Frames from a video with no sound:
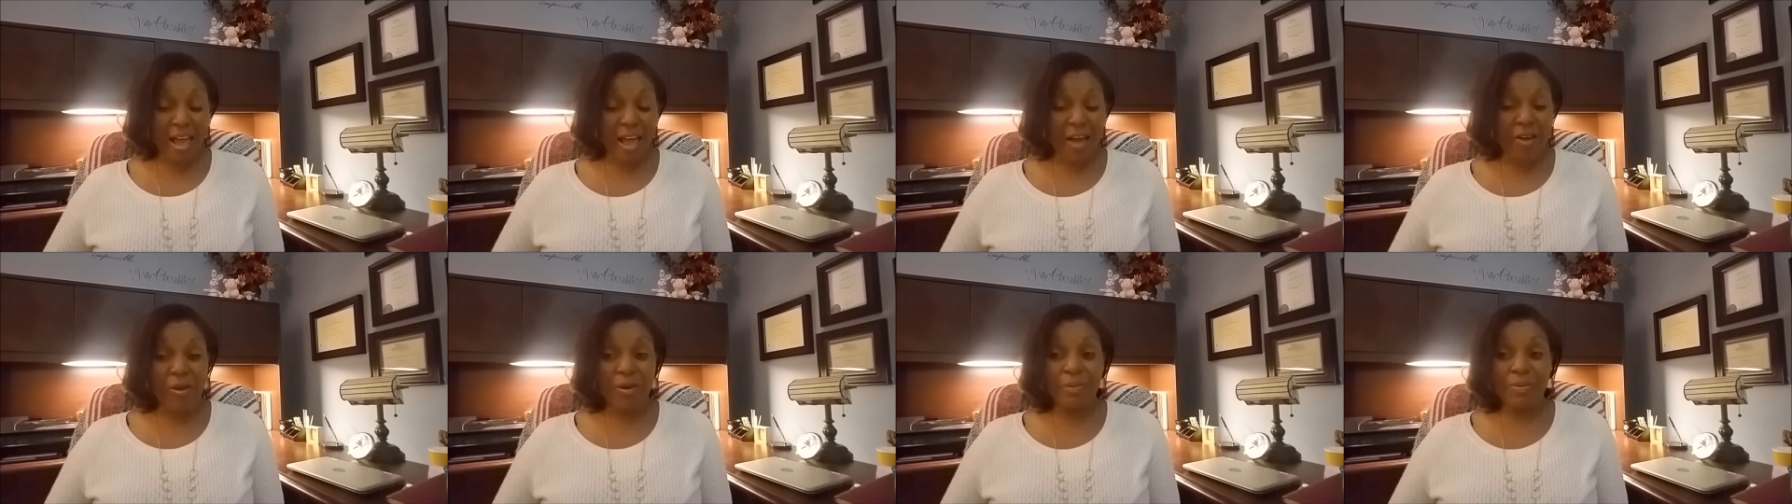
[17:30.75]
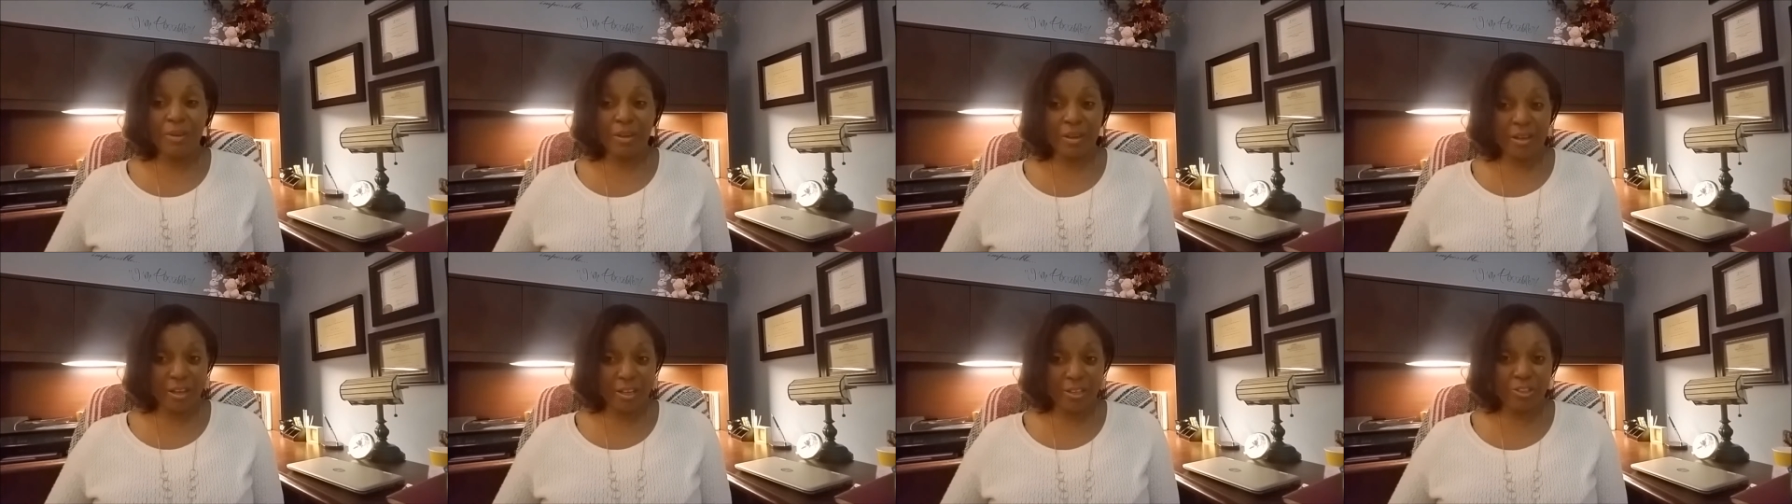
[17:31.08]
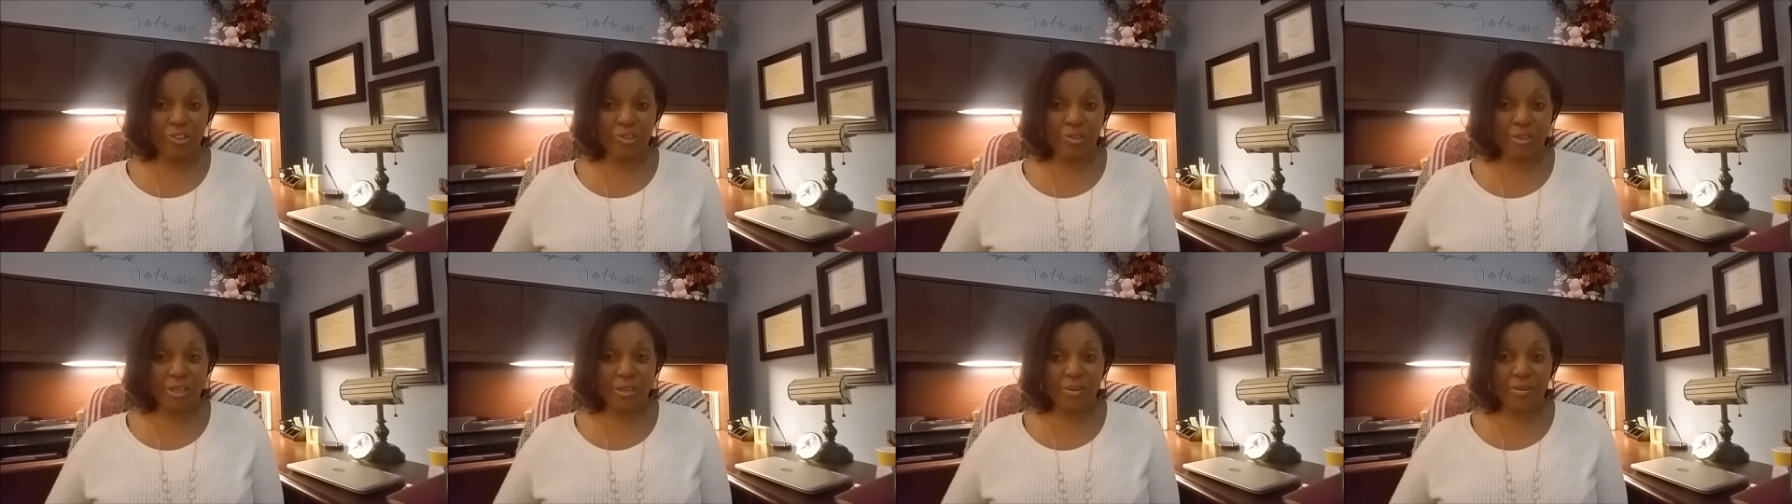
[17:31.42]
On the
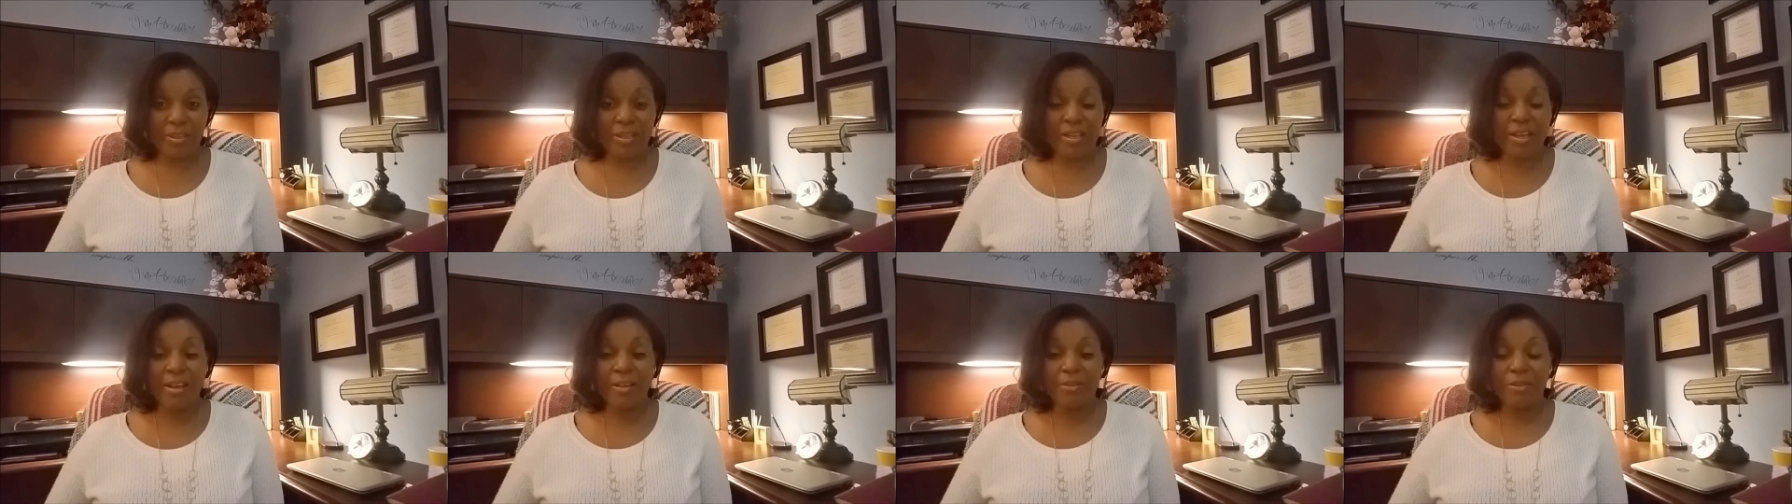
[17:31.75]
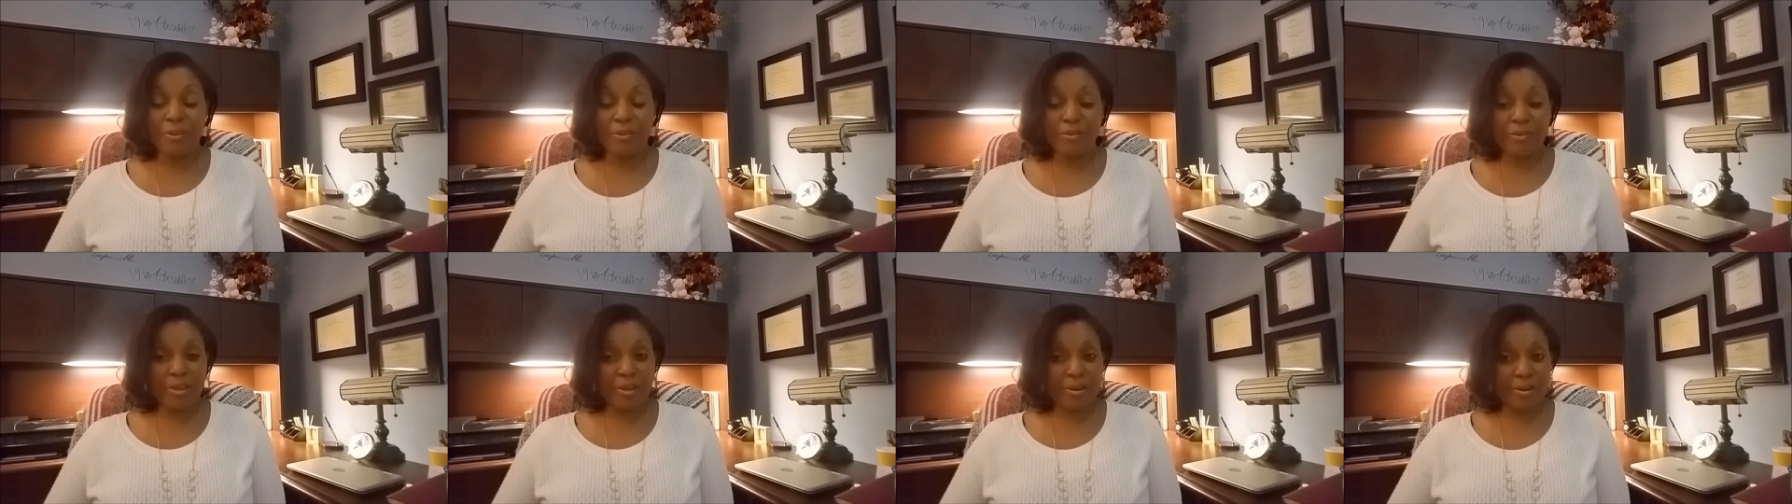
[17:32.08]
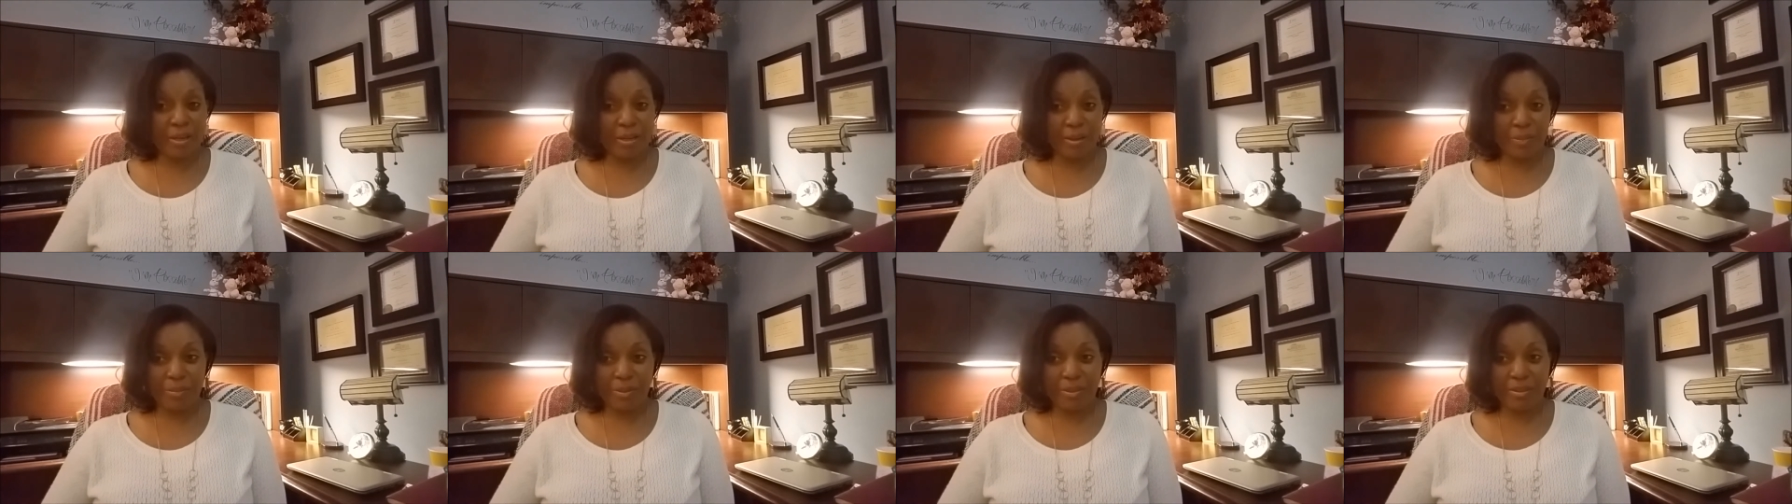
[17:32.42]
contrary, they're
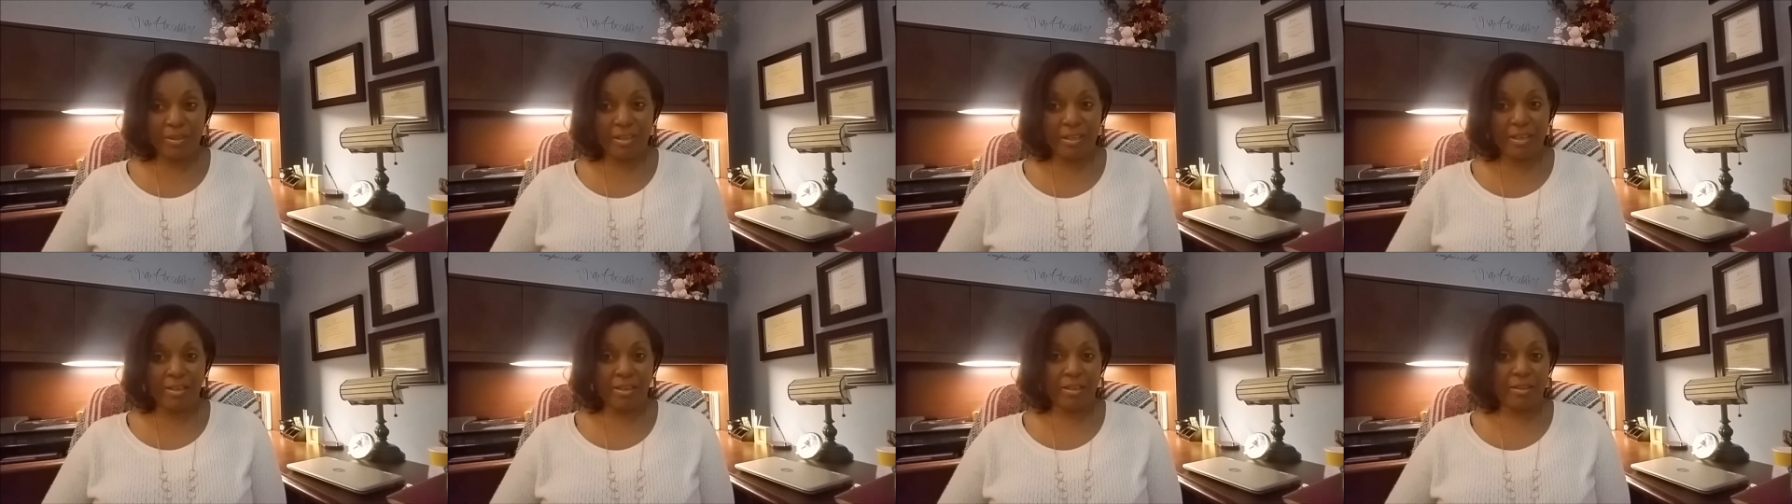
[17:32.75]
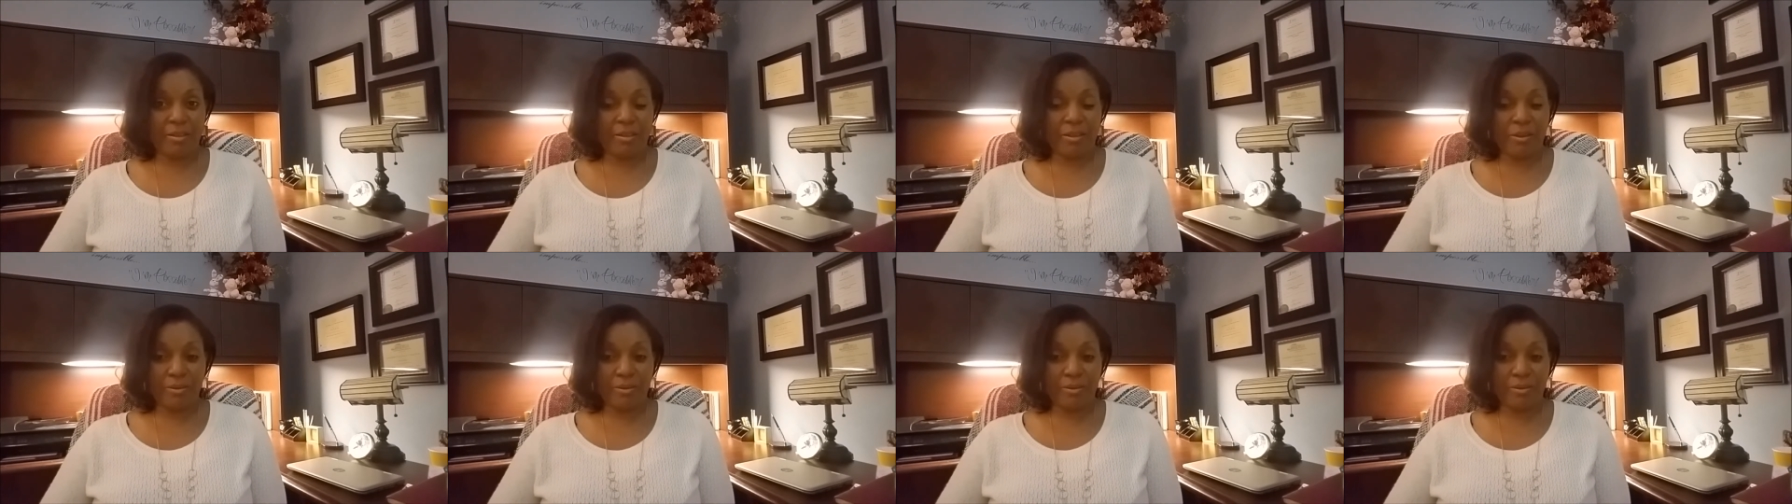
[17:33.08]
very empathetic,